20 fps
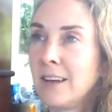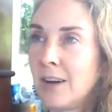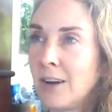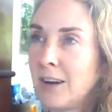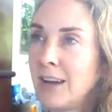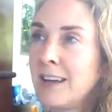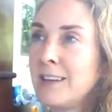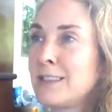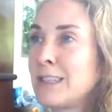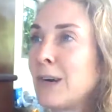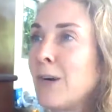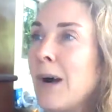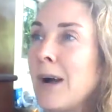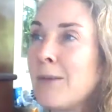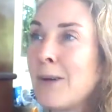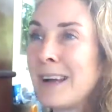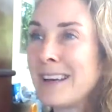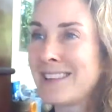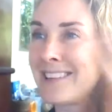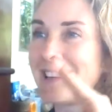Okay, so I
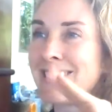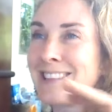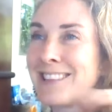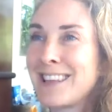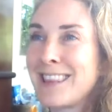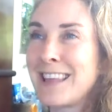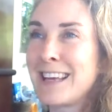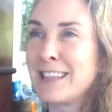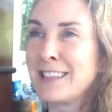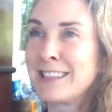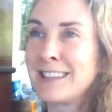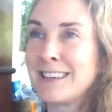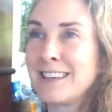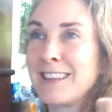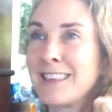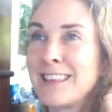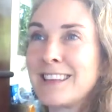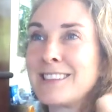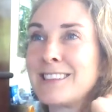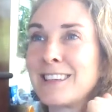went into
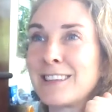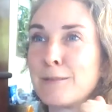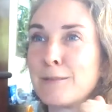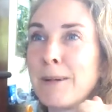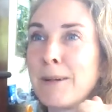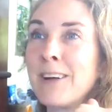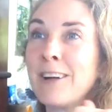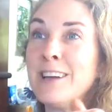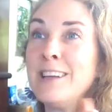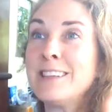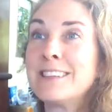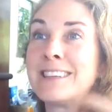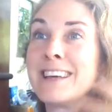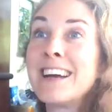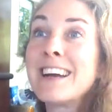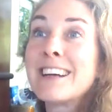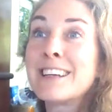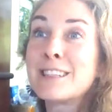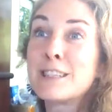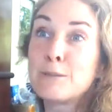this experience
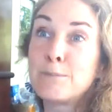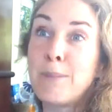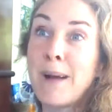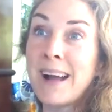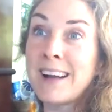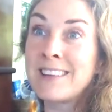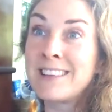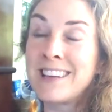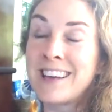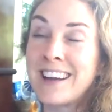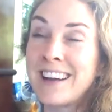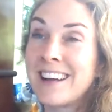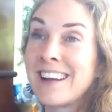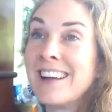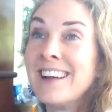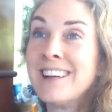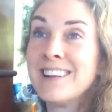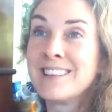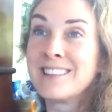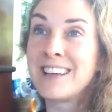expecting
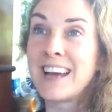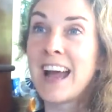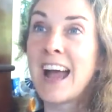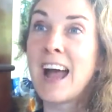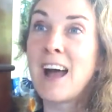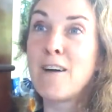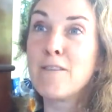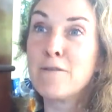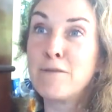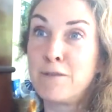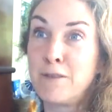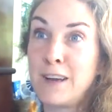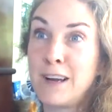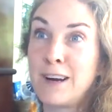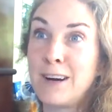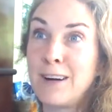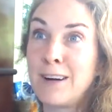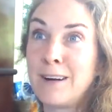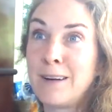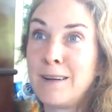to have
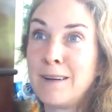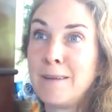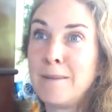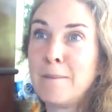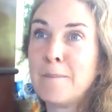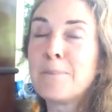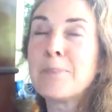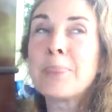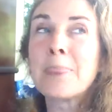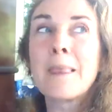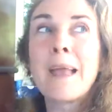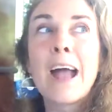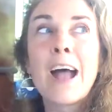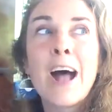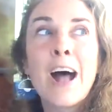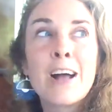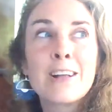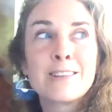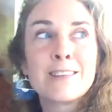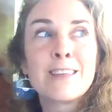fear.
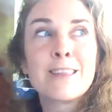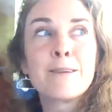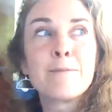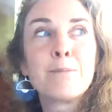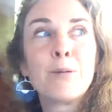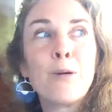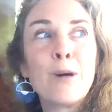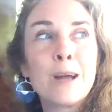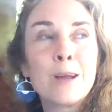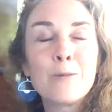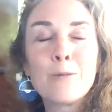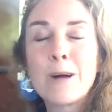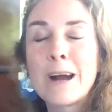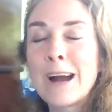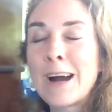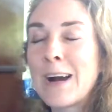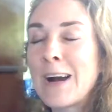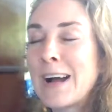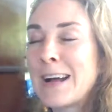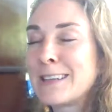To the point
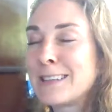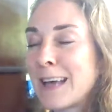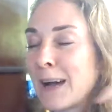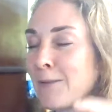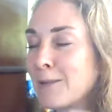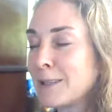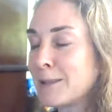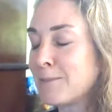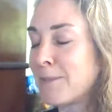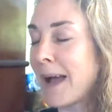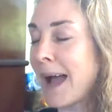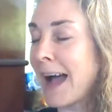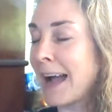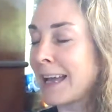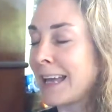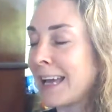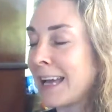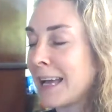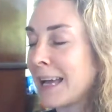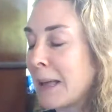where, as I was
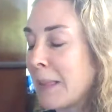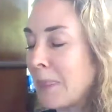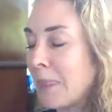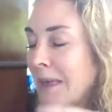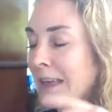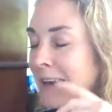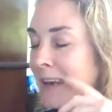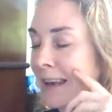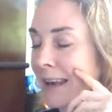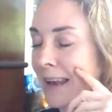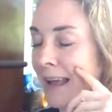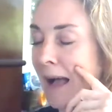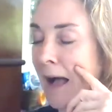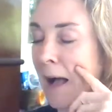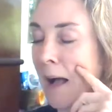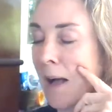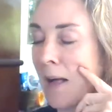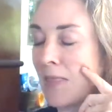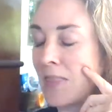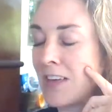packing, then
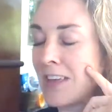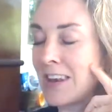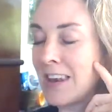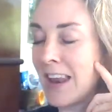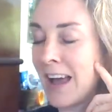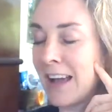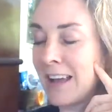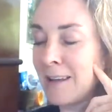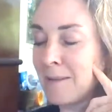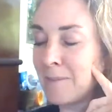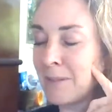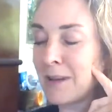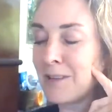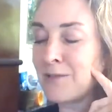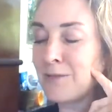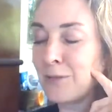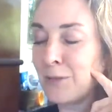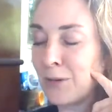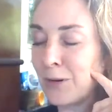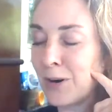the night
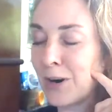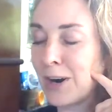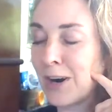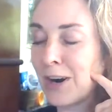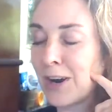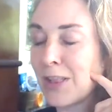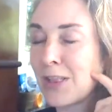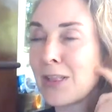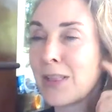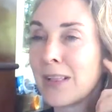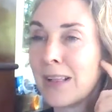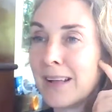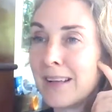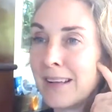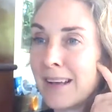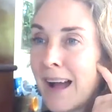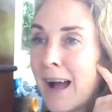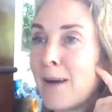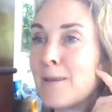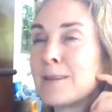before
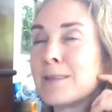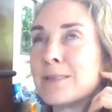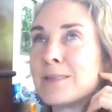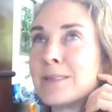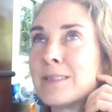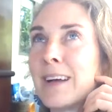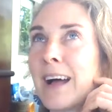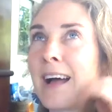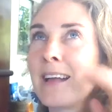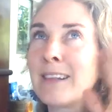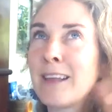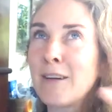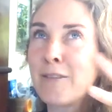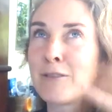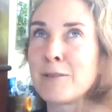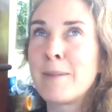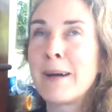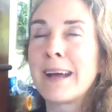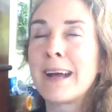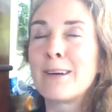I
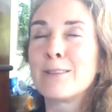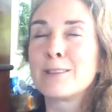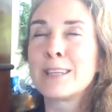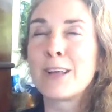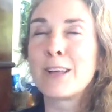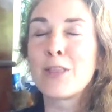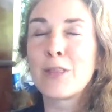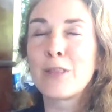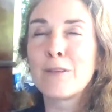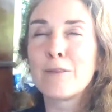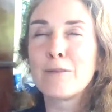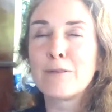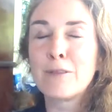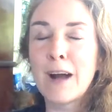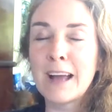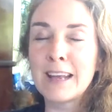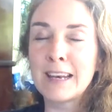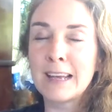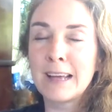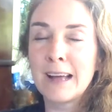left my house on
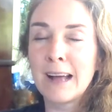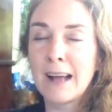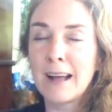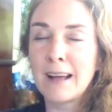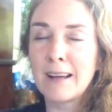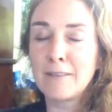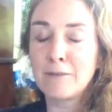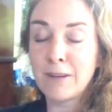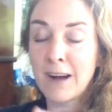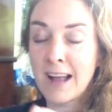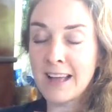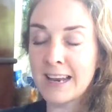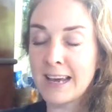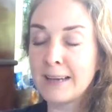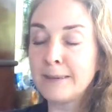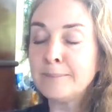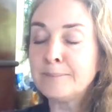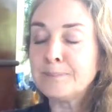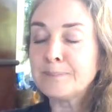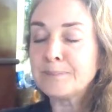
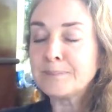Friday,